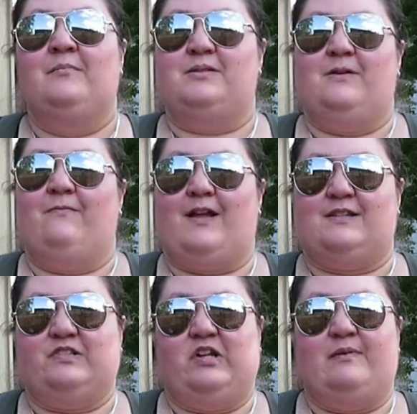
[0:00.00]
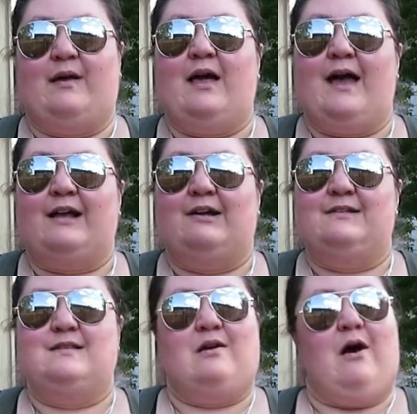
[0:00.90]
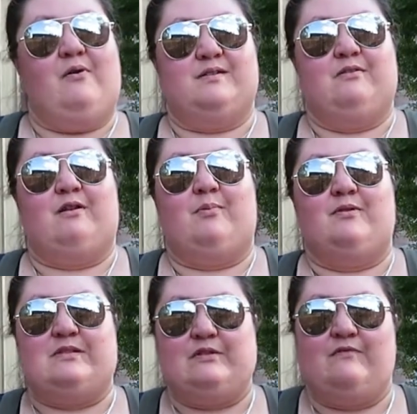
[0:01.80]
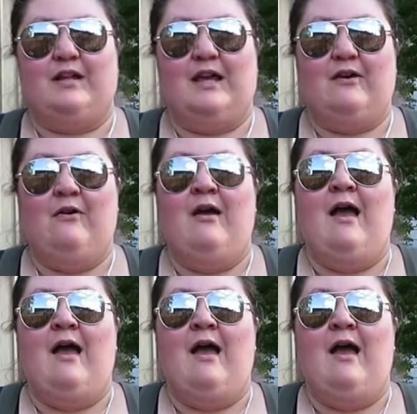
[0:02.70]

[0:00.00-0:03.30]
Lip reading: But don't forget to turn the bell icon so you always know when I post a new video.